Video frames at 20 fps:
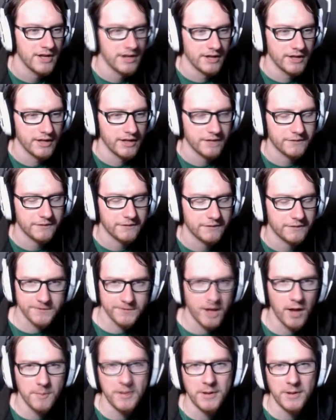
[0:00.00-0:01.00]
is, first
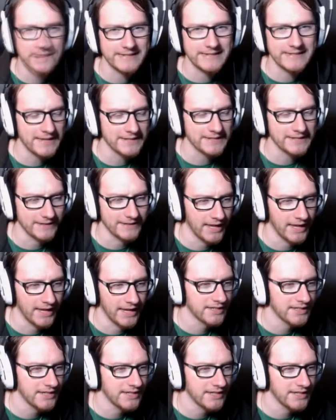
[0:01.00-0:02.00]
of all, I'm going to test it
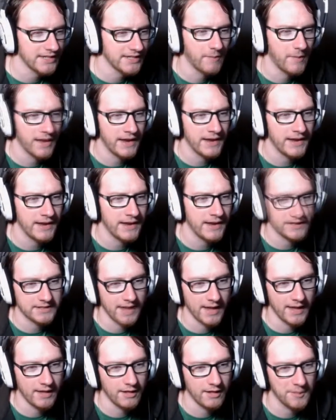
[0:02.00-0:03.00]
and see if my
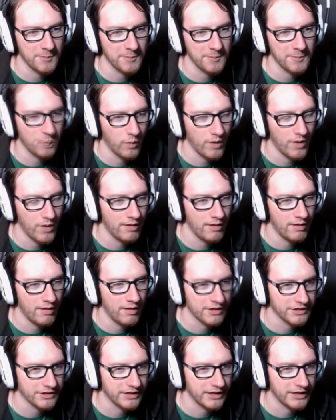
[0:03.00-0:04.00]
Cyclops will
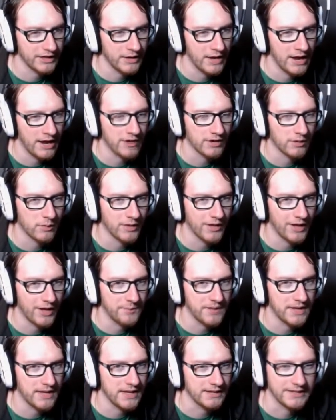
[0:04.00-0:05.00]
actually go down there
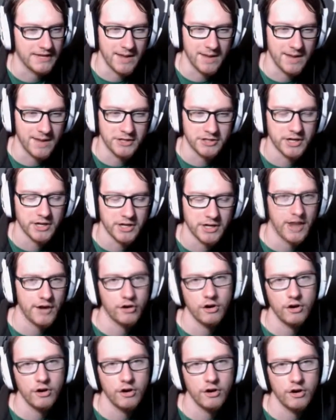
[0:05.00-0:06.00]
without being damaged. I
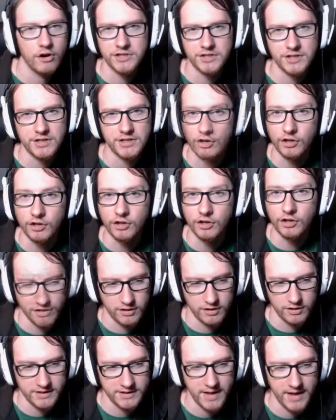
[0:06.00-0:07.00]
don't know if it's just the
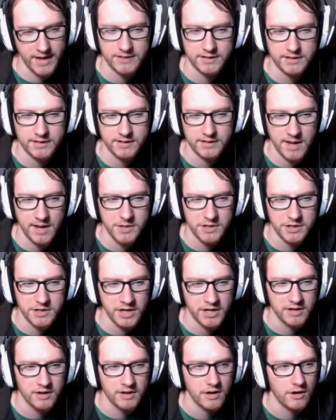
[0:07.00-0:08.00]
creature attacks that damage
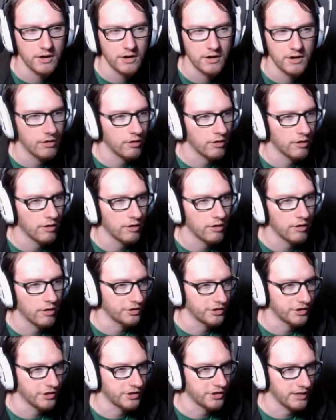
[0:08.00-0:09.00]
it, or,
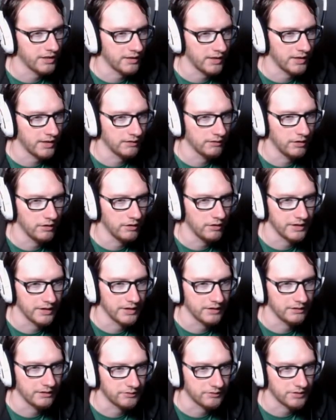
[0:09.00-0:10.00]
oh shit, that loaded
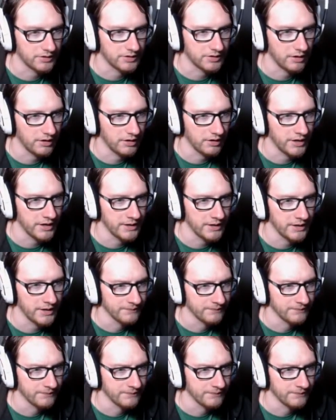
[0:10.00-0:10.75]
in slowly.